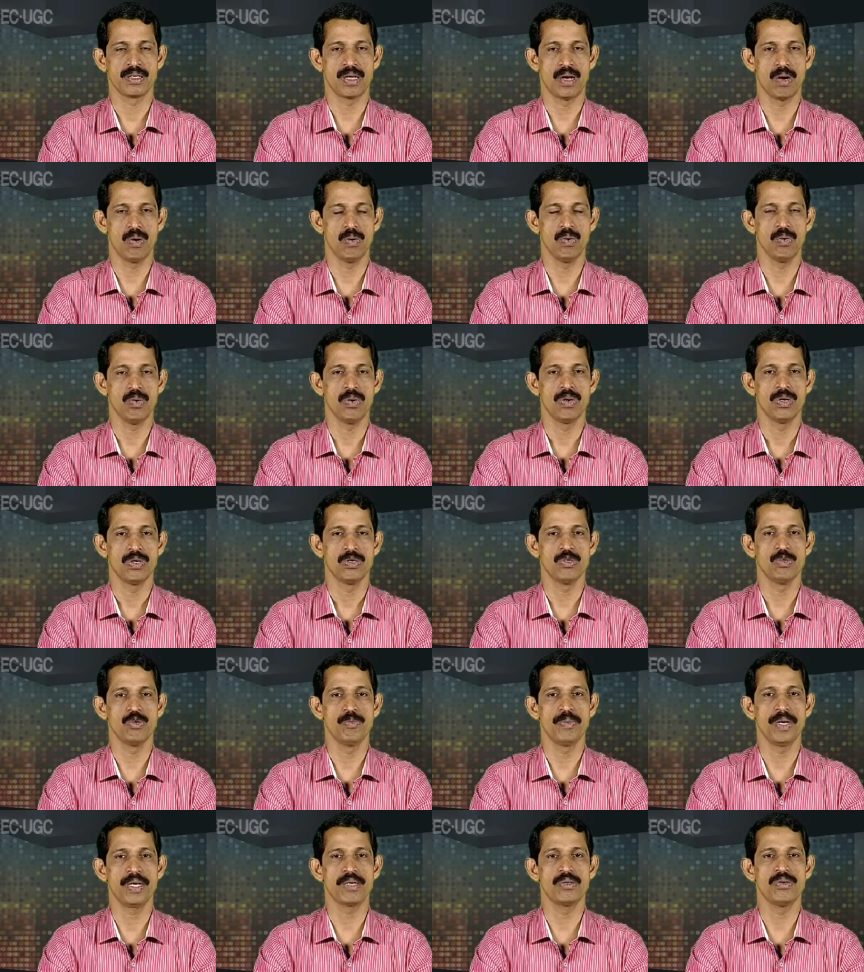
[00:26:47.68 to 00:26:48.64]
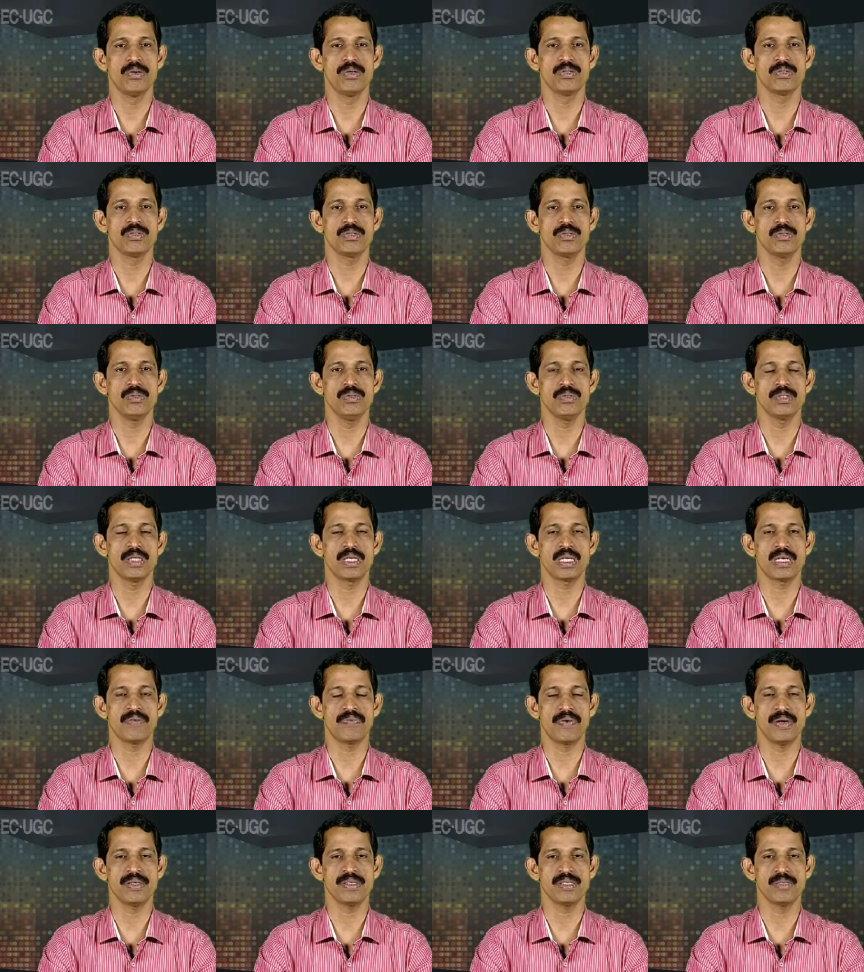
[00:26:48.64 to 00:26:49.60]
Now, you may go through the
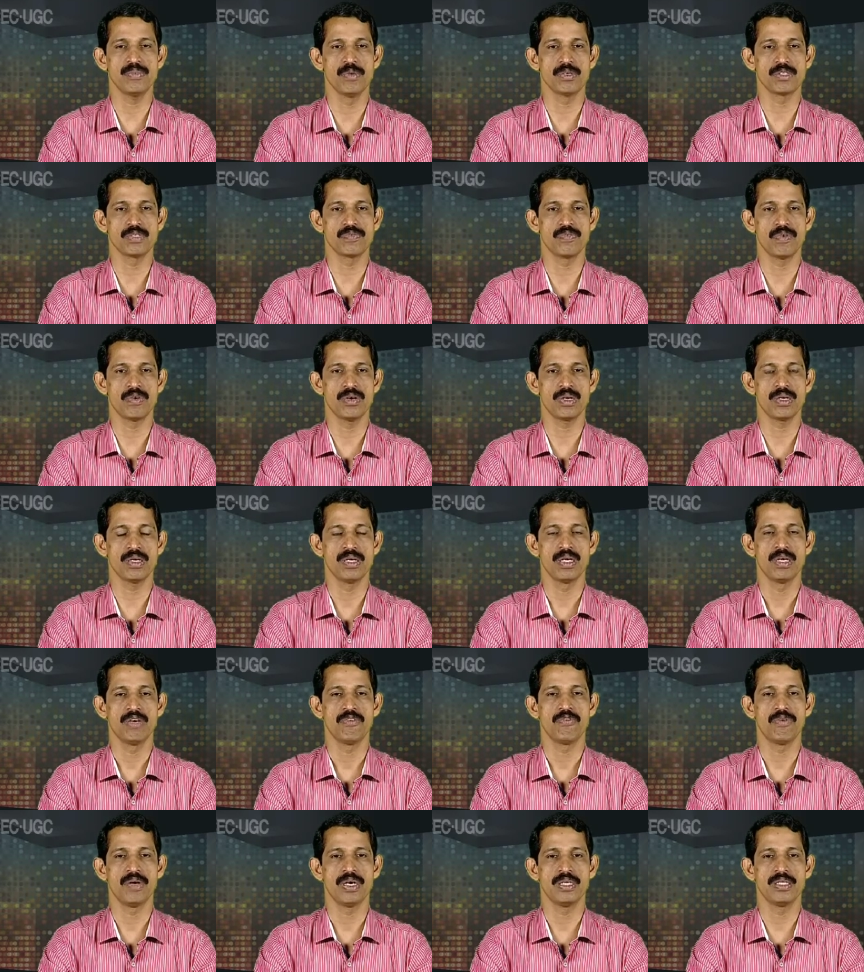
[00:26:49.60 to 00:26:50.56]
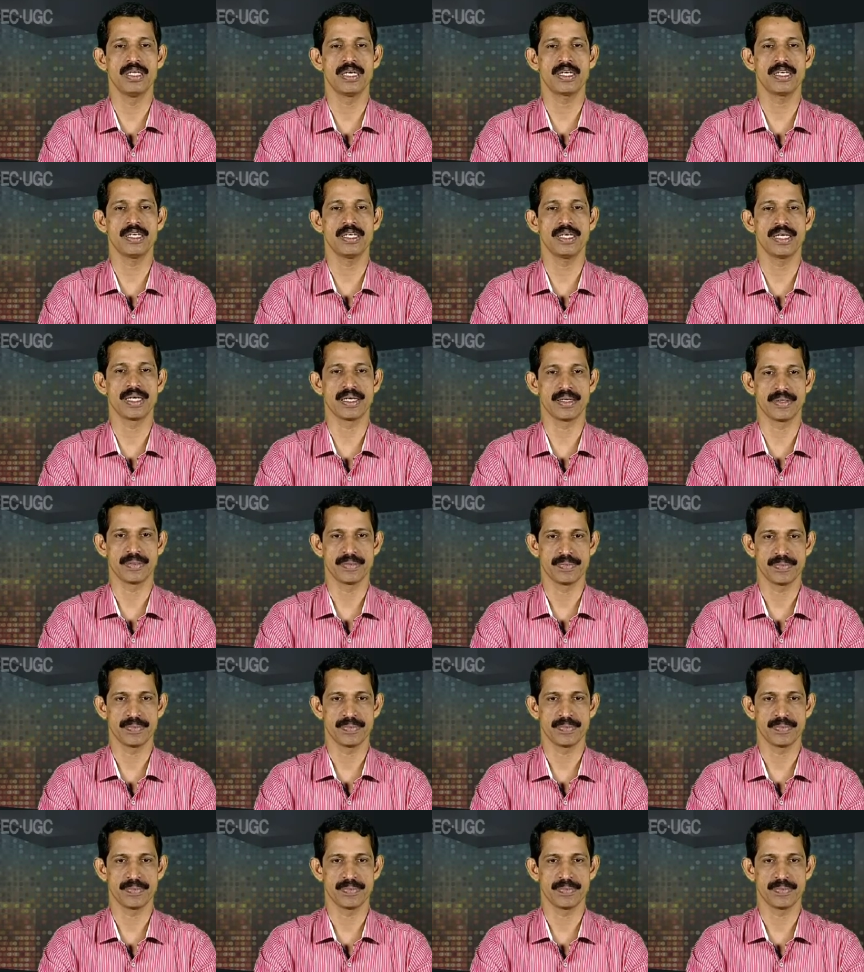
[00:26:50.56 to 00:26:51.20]
reference books for further reading.